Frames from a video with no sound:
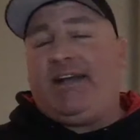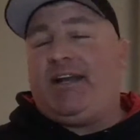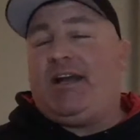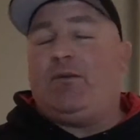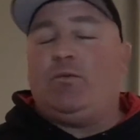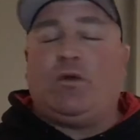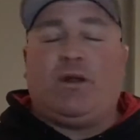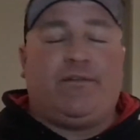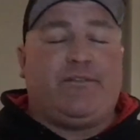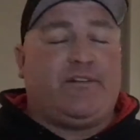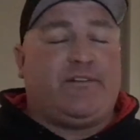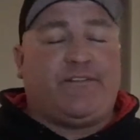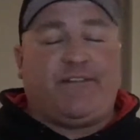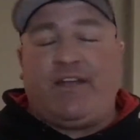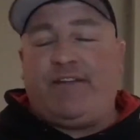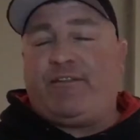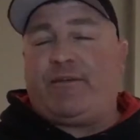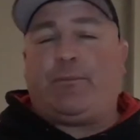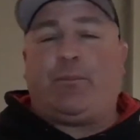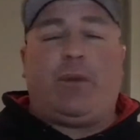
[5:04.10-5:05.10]
on one of her
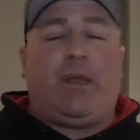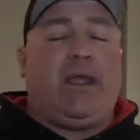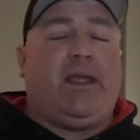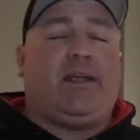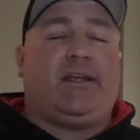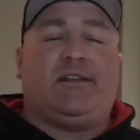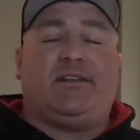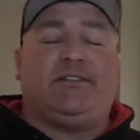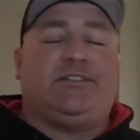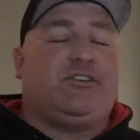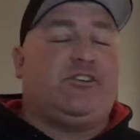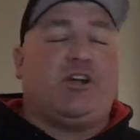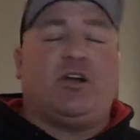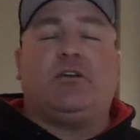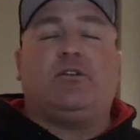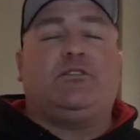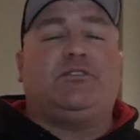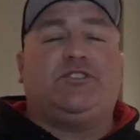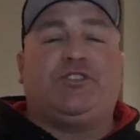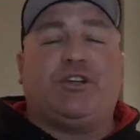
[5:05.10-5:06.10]
favorite pink
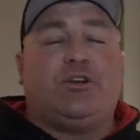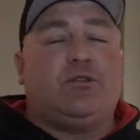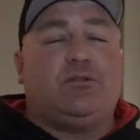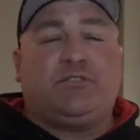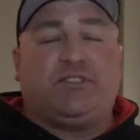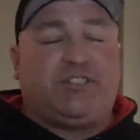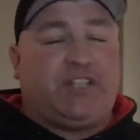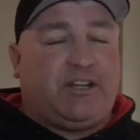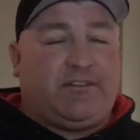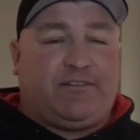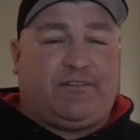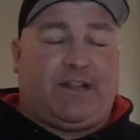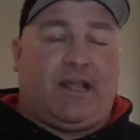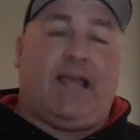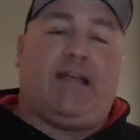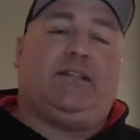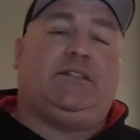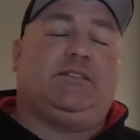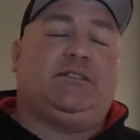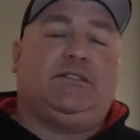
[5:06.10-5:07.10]
Jungle Joe's jig
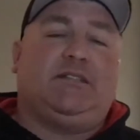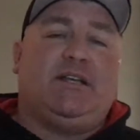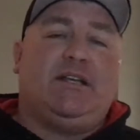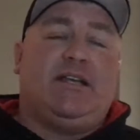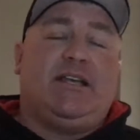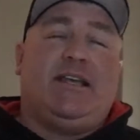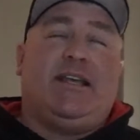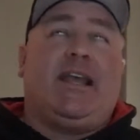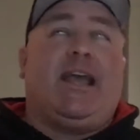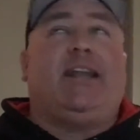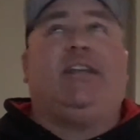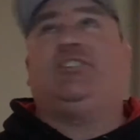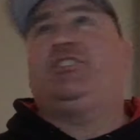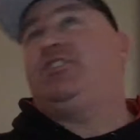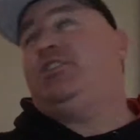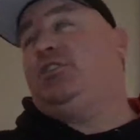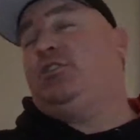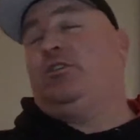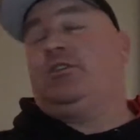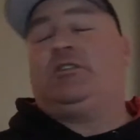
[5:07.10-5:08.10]
flies. And as
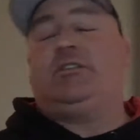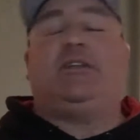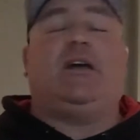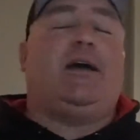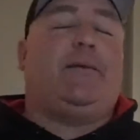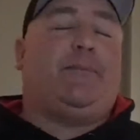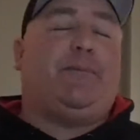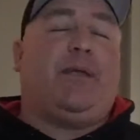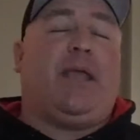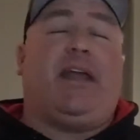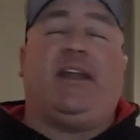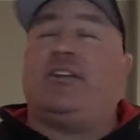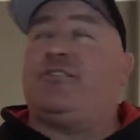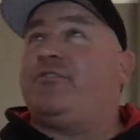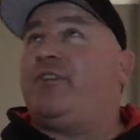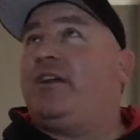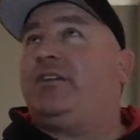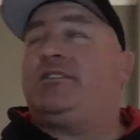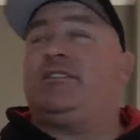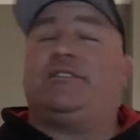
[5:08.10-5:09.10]
she looked up and
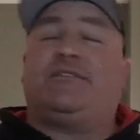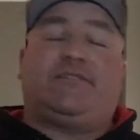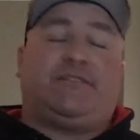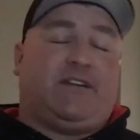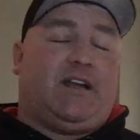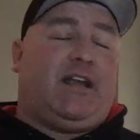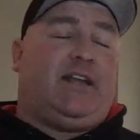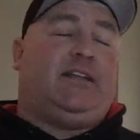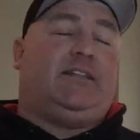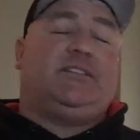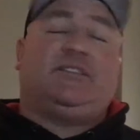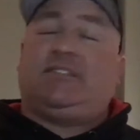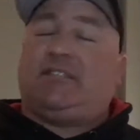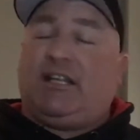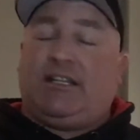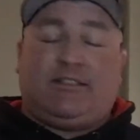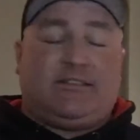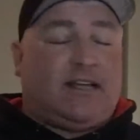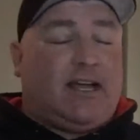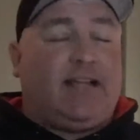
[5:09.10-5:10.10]
addressed her friend and
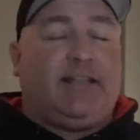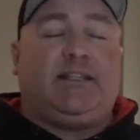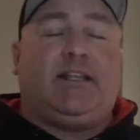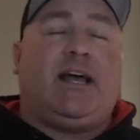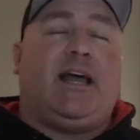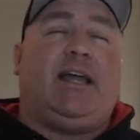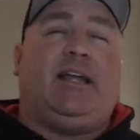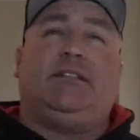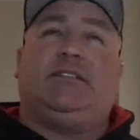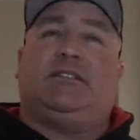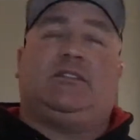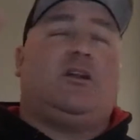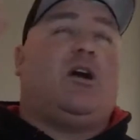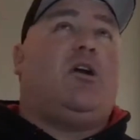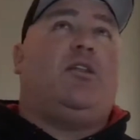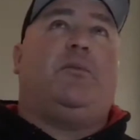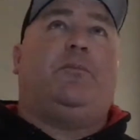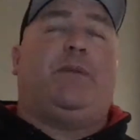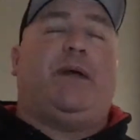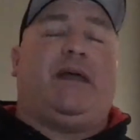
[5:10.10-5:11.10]
said tight lines and
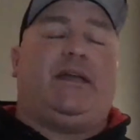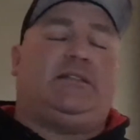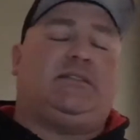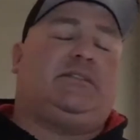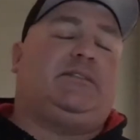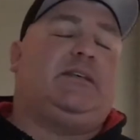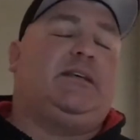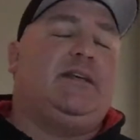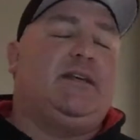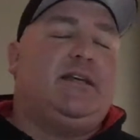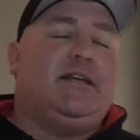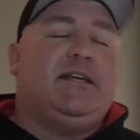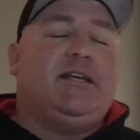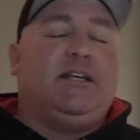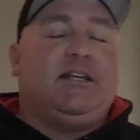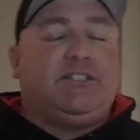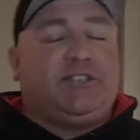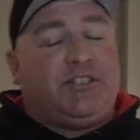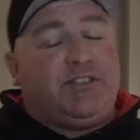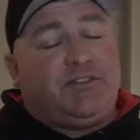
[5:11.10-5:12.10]
all the best,
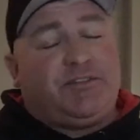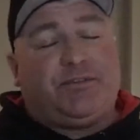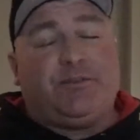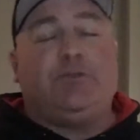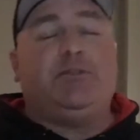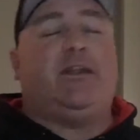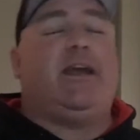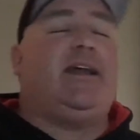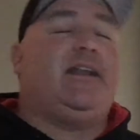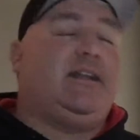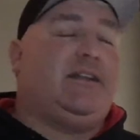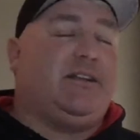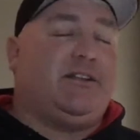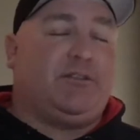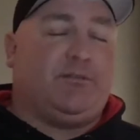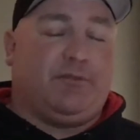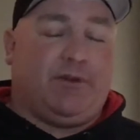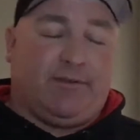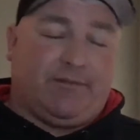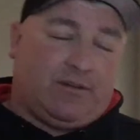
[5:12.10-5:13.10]
she threw that into
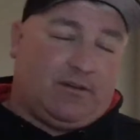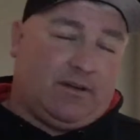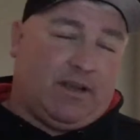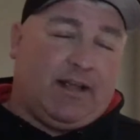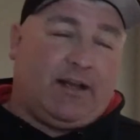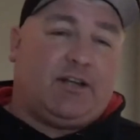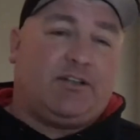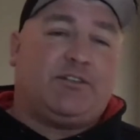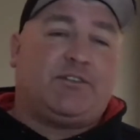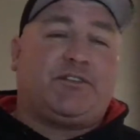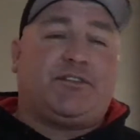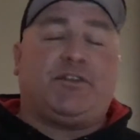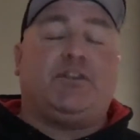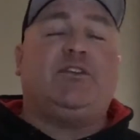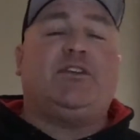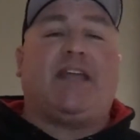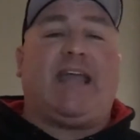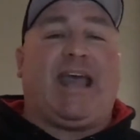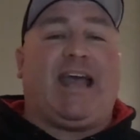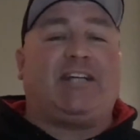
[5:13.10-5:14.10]
the river, and on her
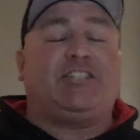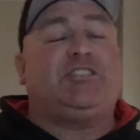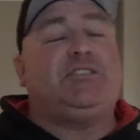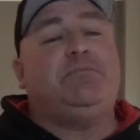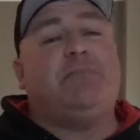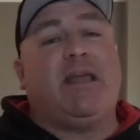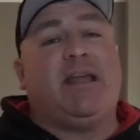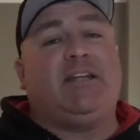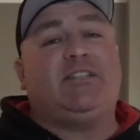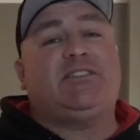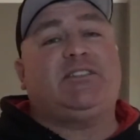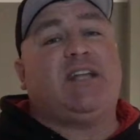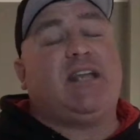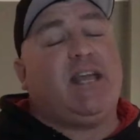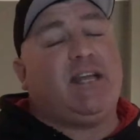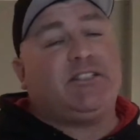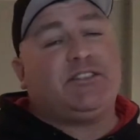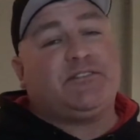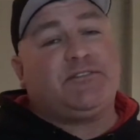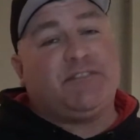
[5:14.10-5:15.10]
third cast, she managed to
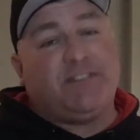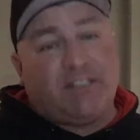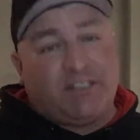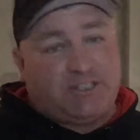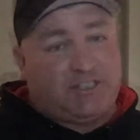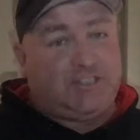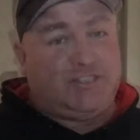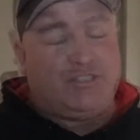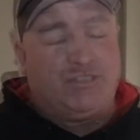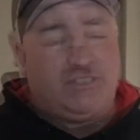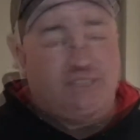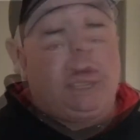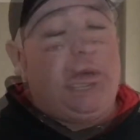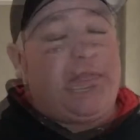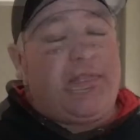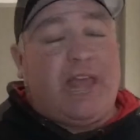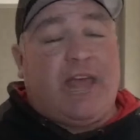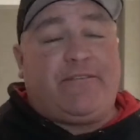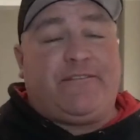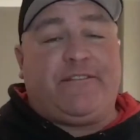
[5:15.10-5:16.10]
catch a fish. And
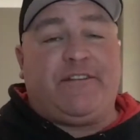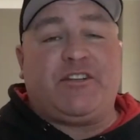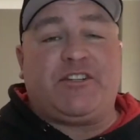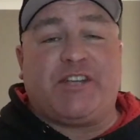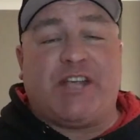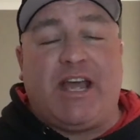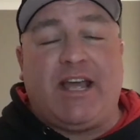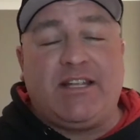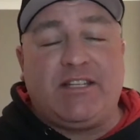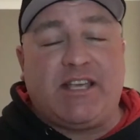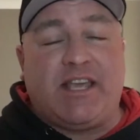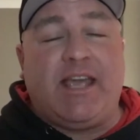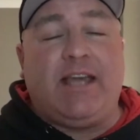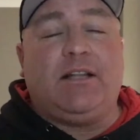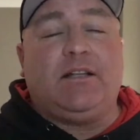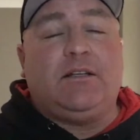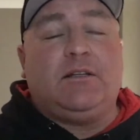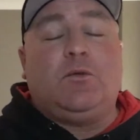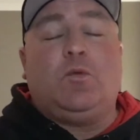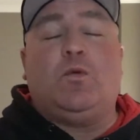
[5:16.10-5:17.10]
with that fish, guys,
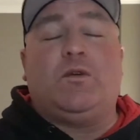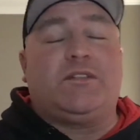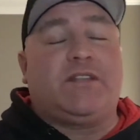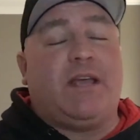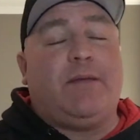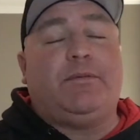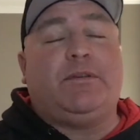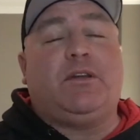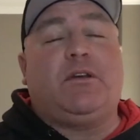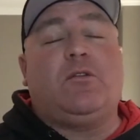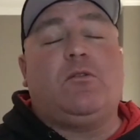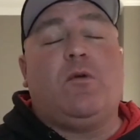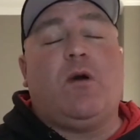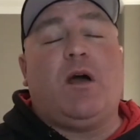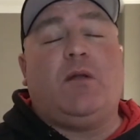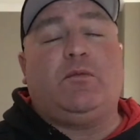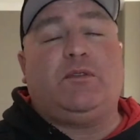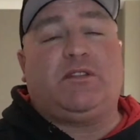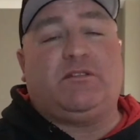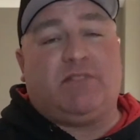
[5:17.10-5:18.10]
Kayla was able to go
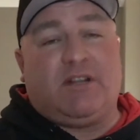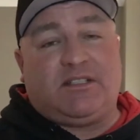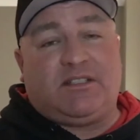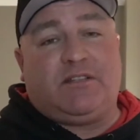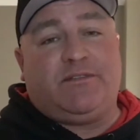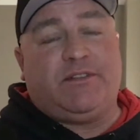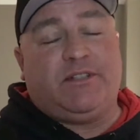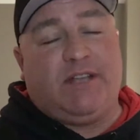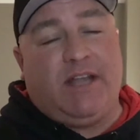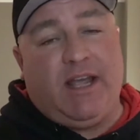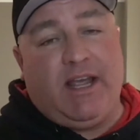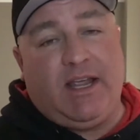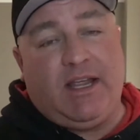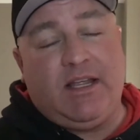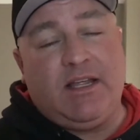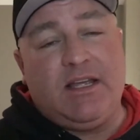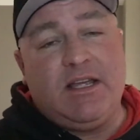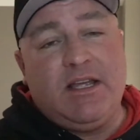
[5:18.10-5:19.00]
on with the rest of her day